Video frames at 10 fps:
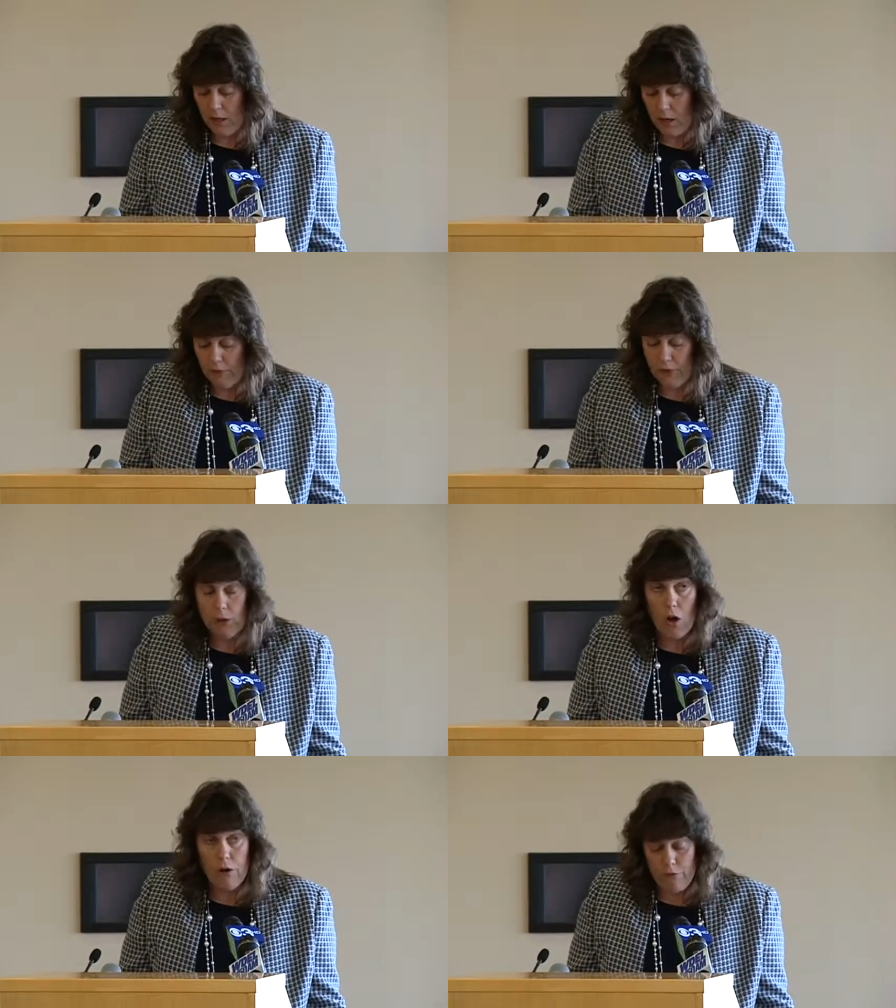of the
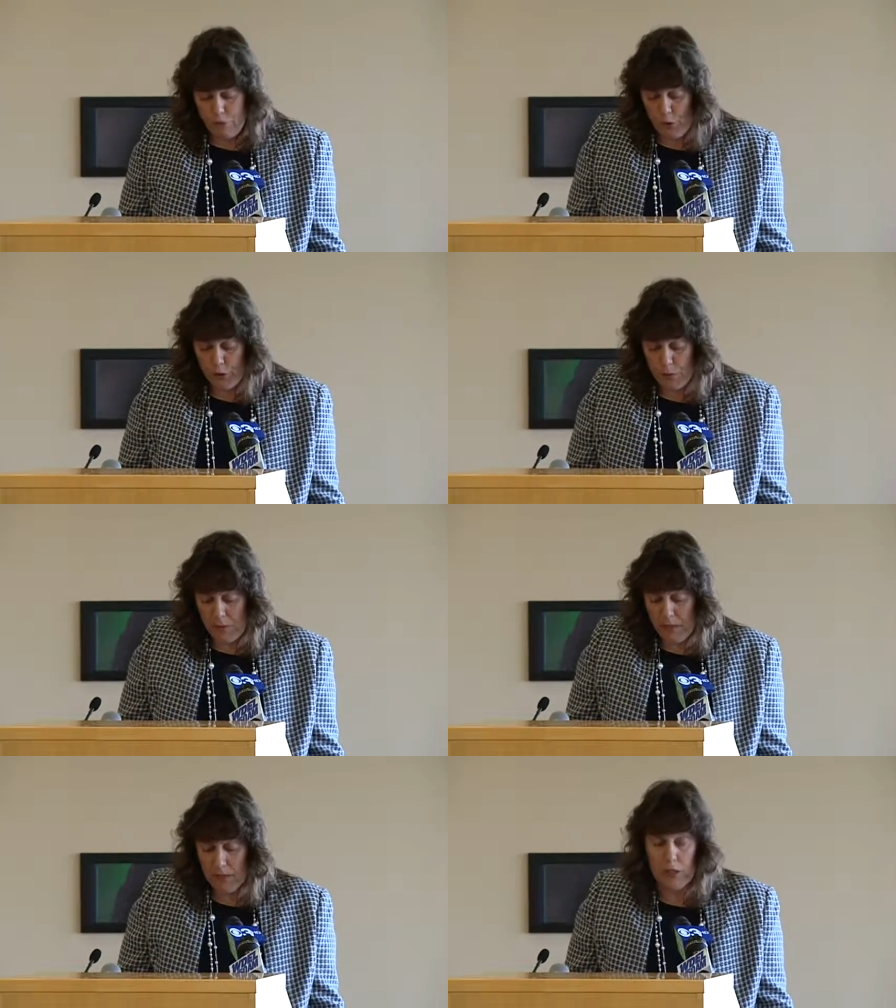Law
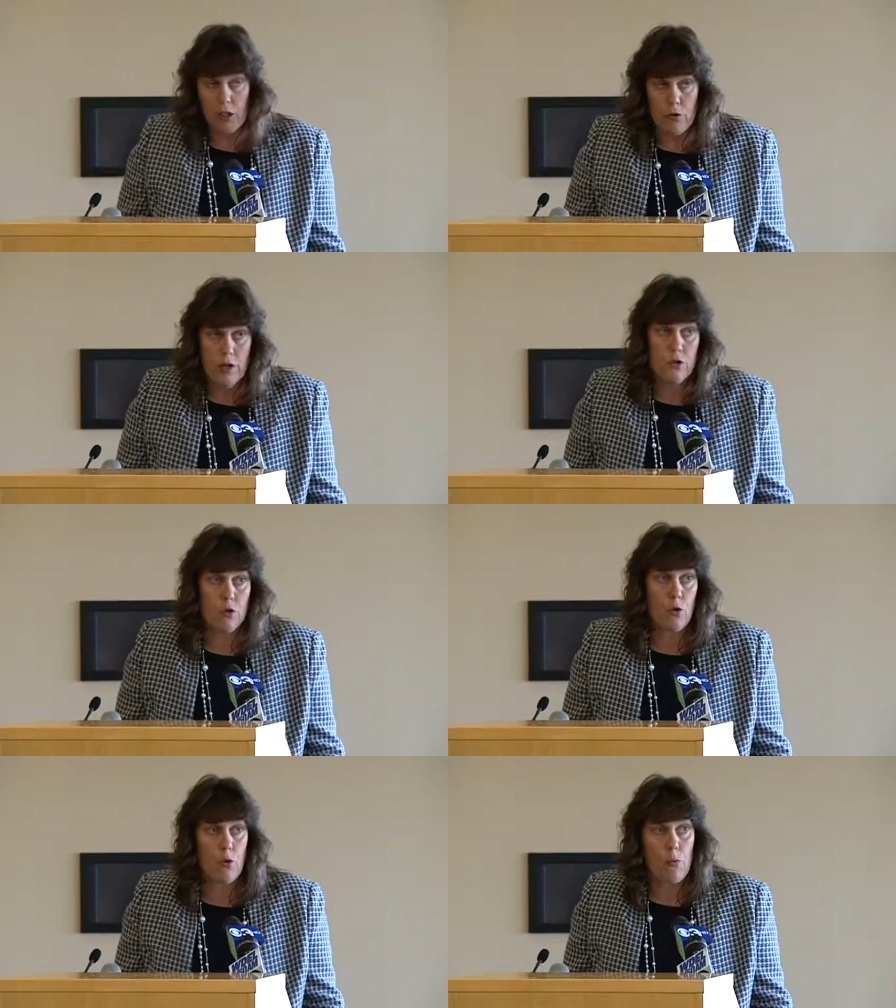Enforcement
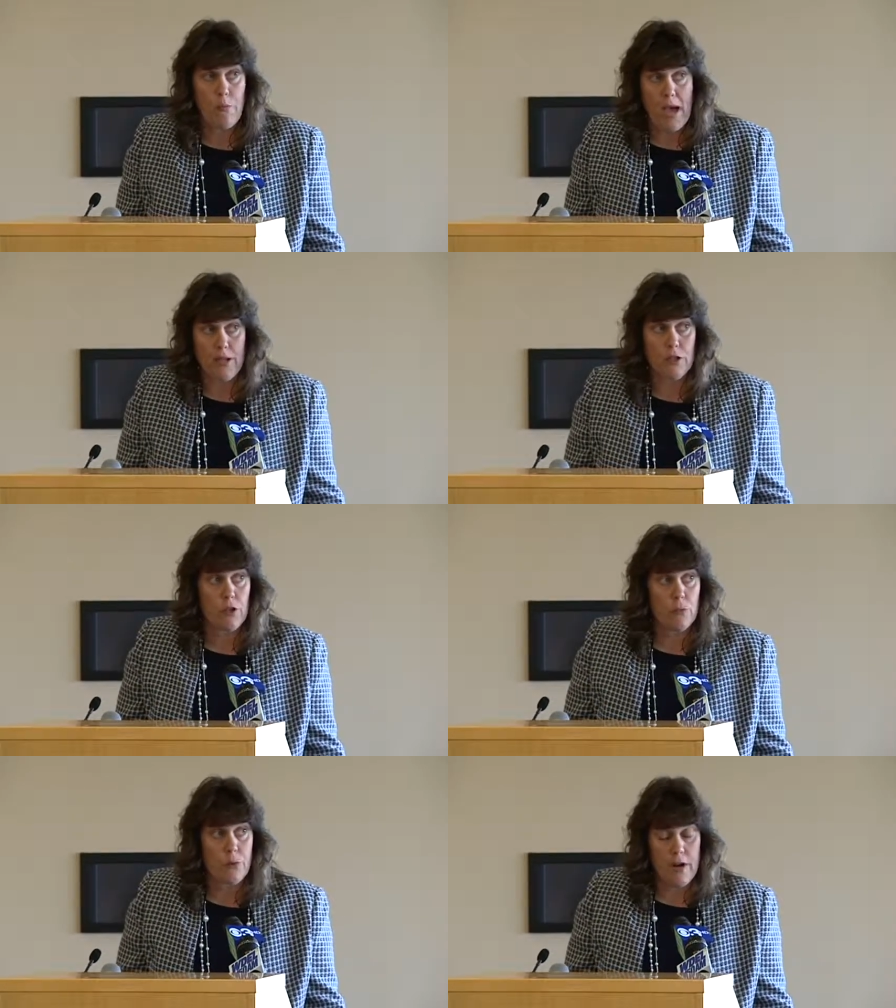Congressional Badge
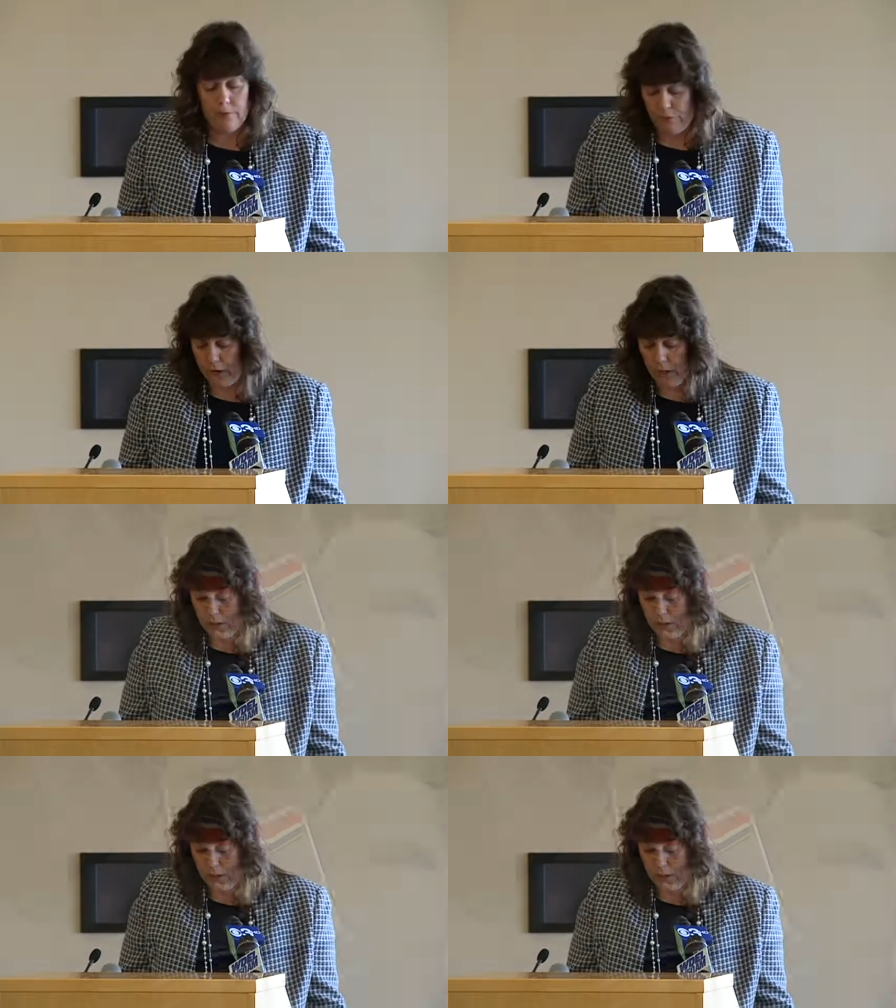of Bravery